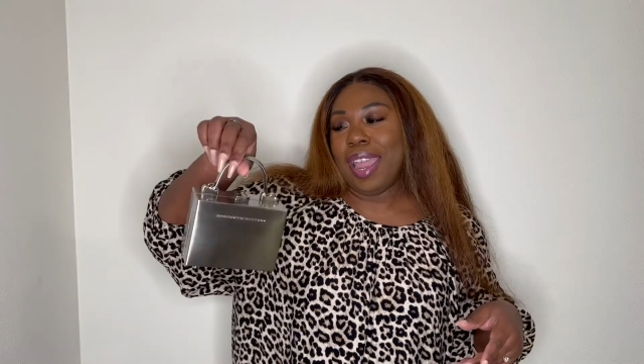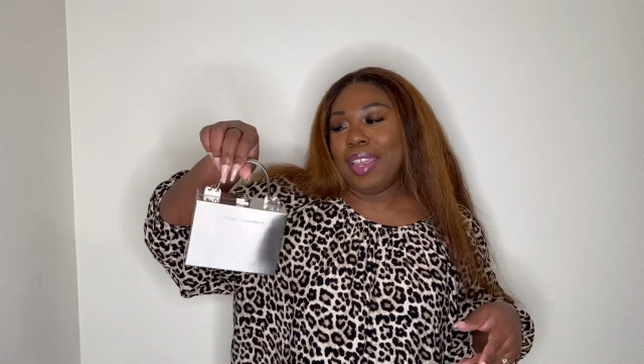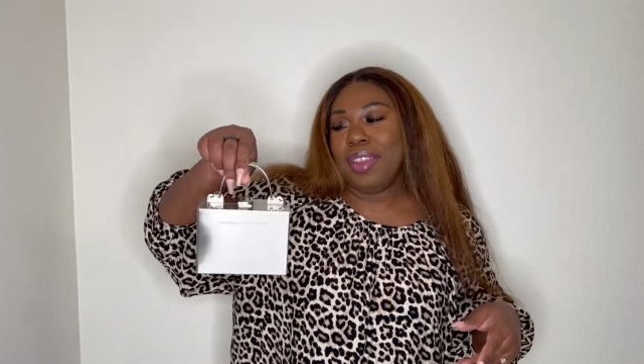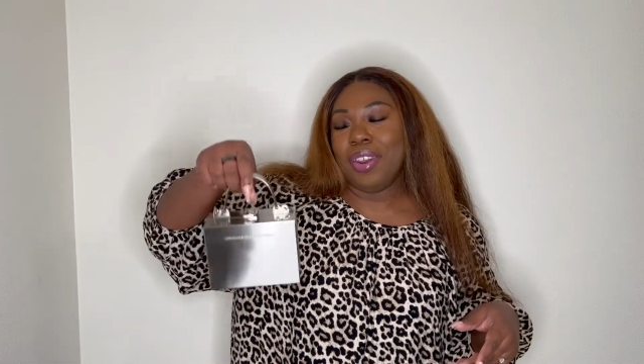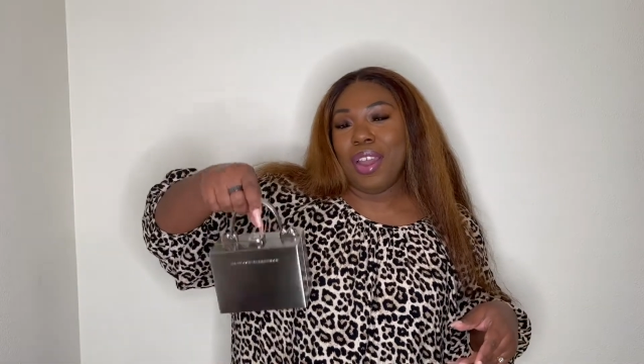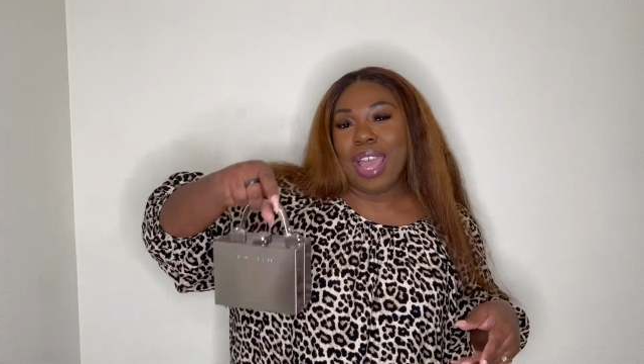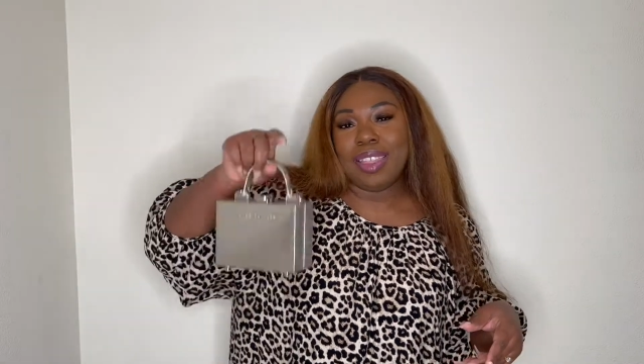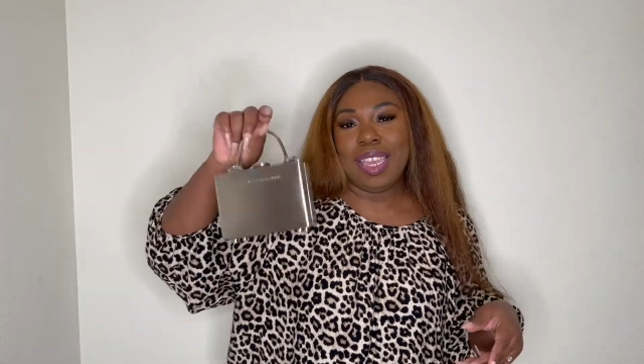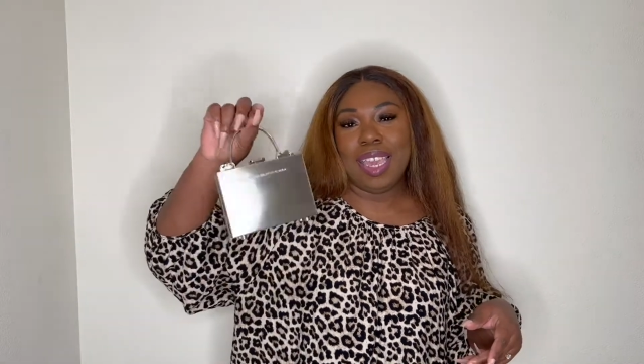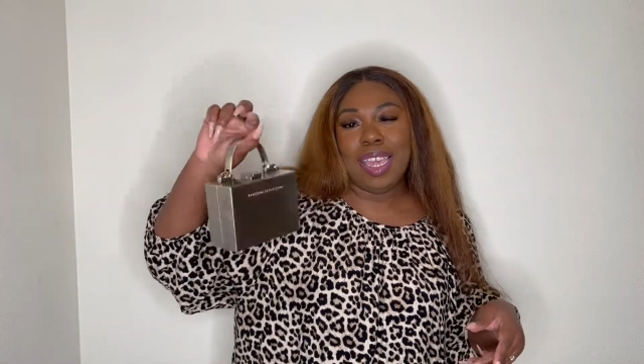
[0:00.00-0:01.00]
you know, I
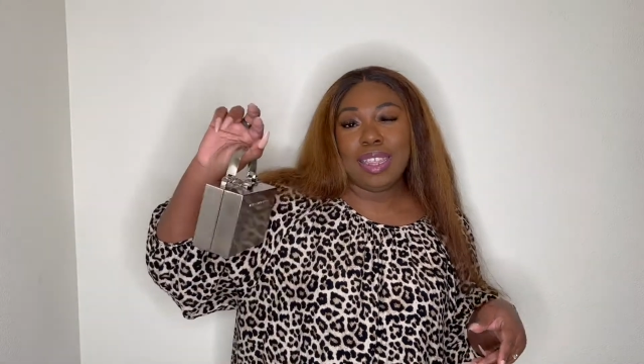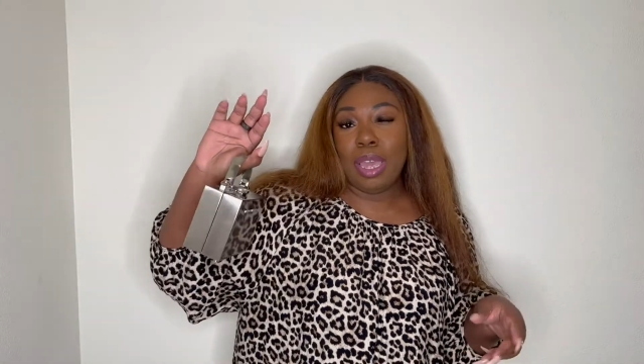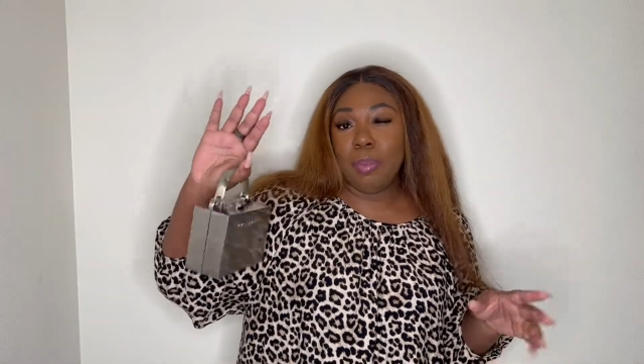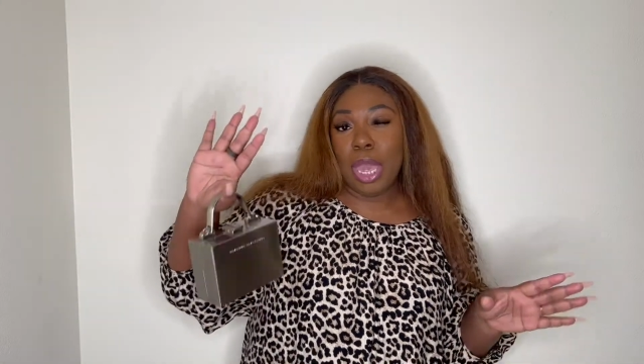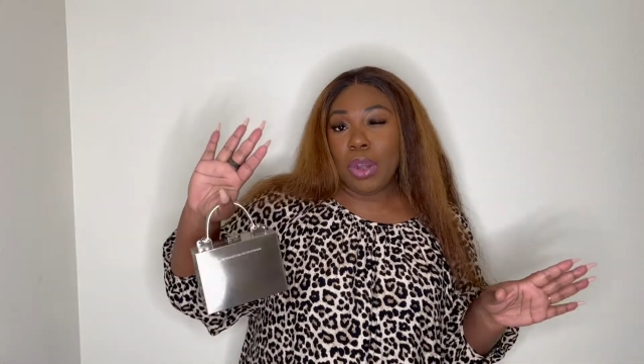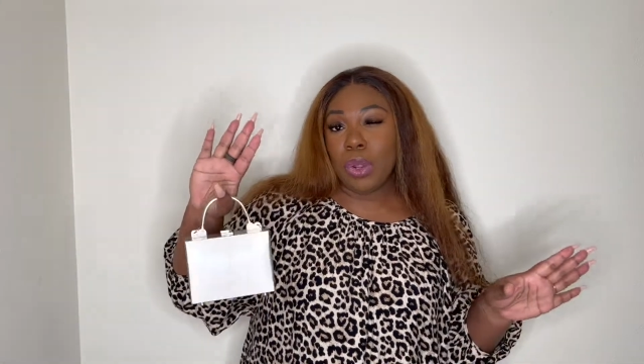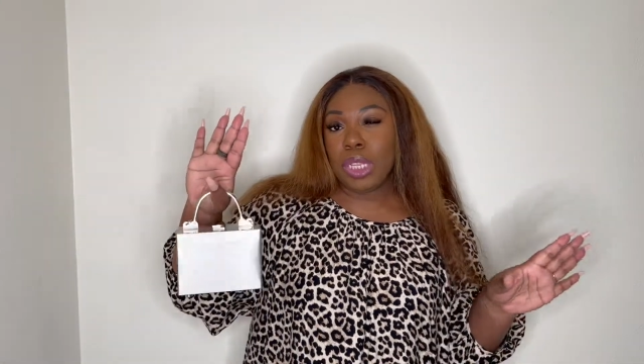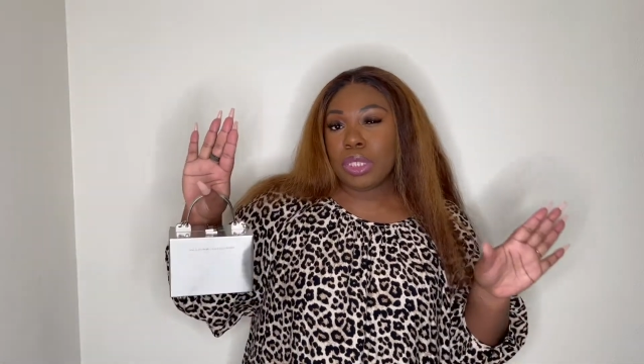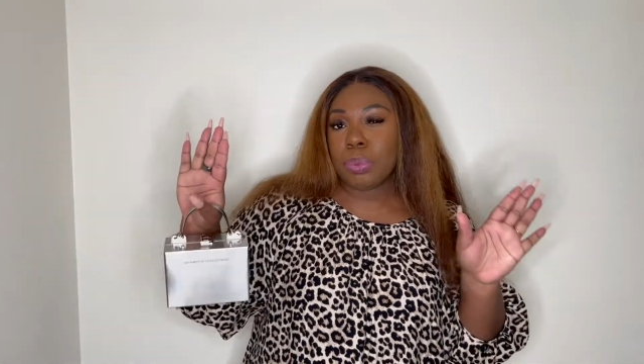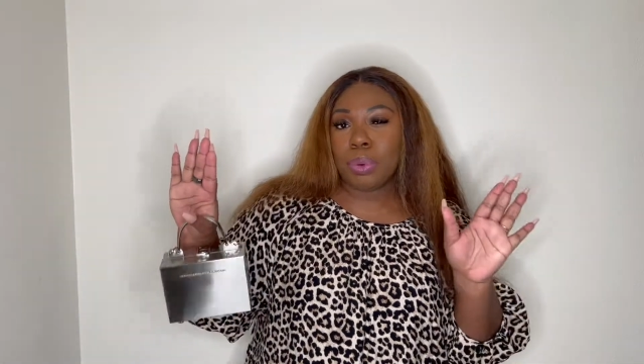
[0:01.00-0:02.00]
think the metal
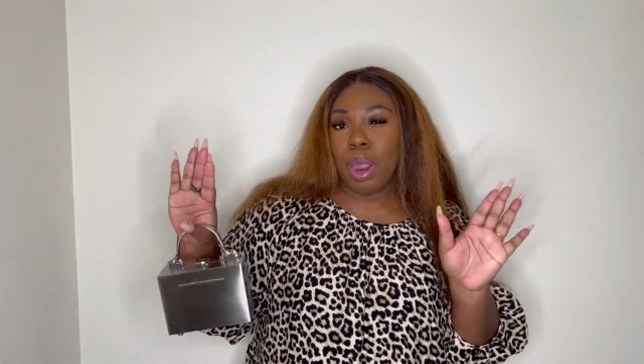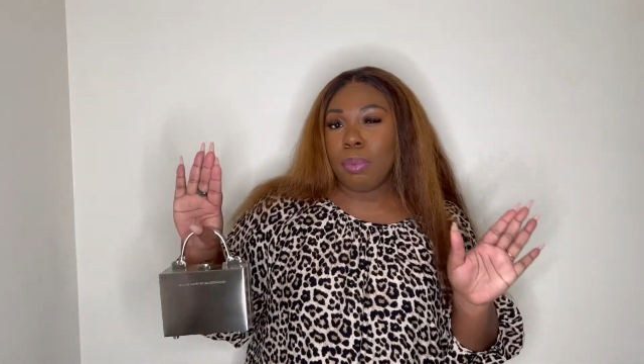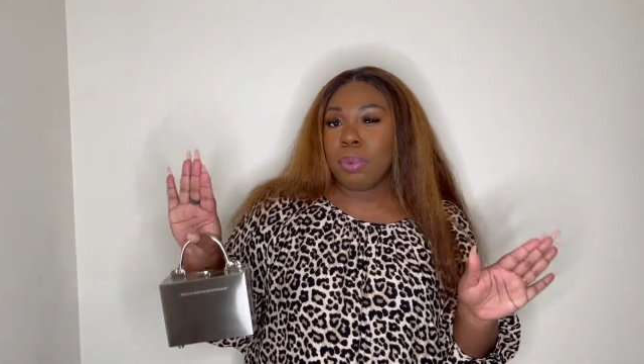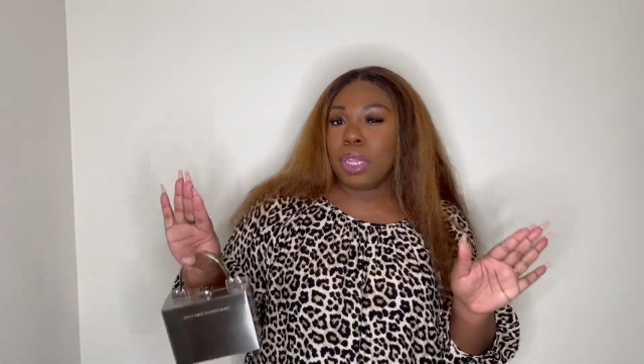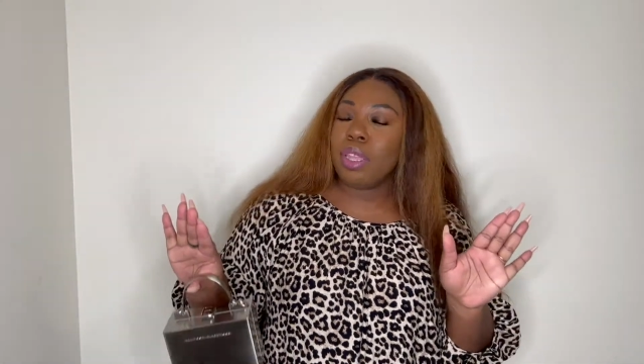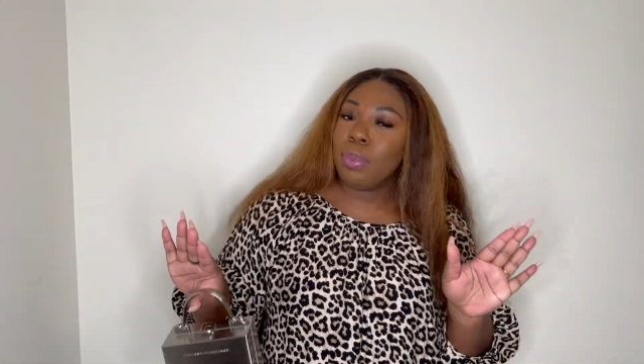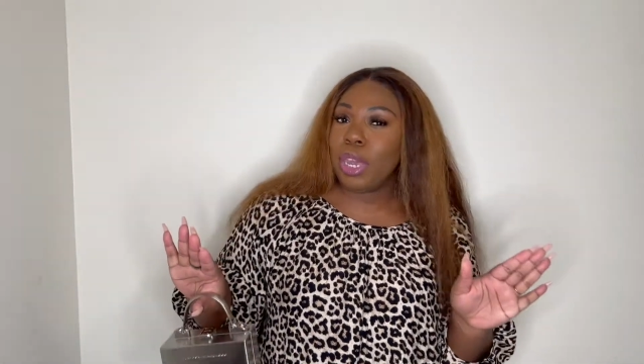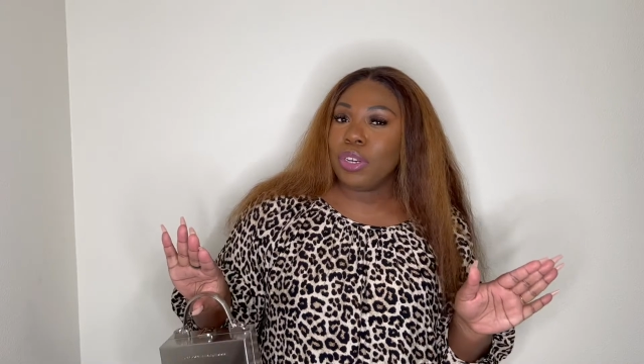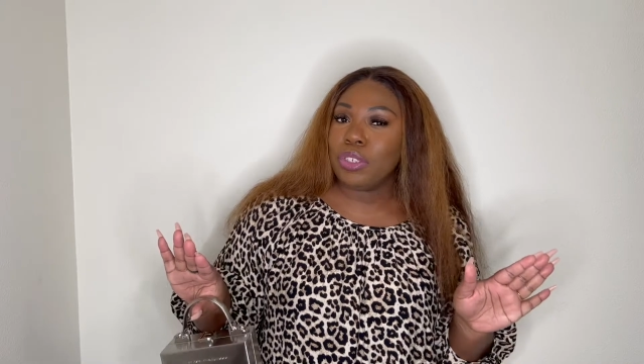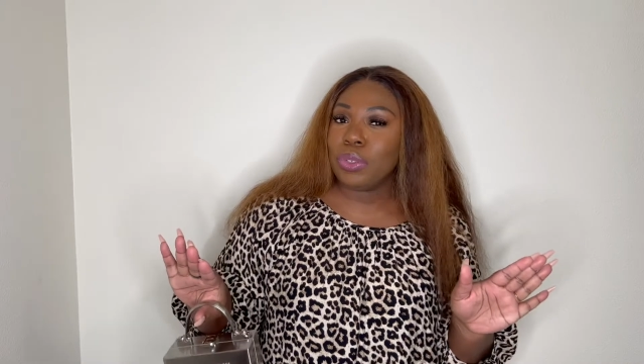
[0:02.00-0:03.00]
is probably the
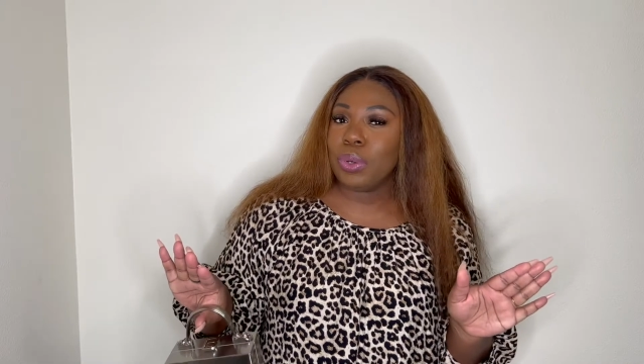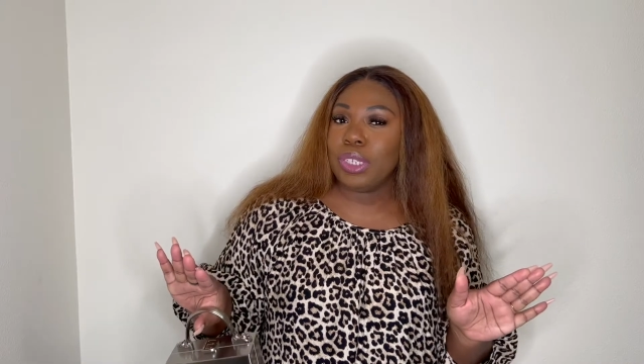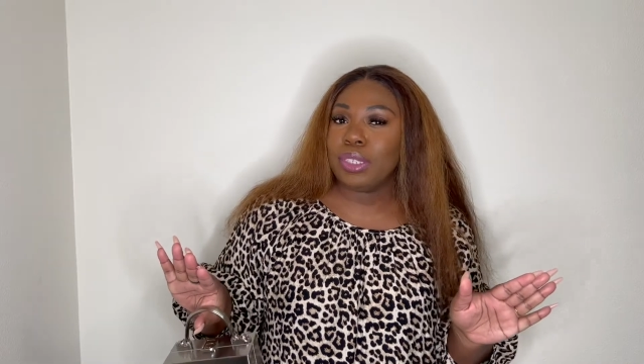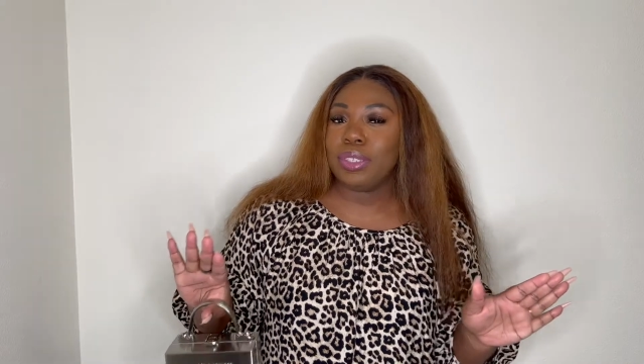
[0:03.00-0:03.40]
better choice,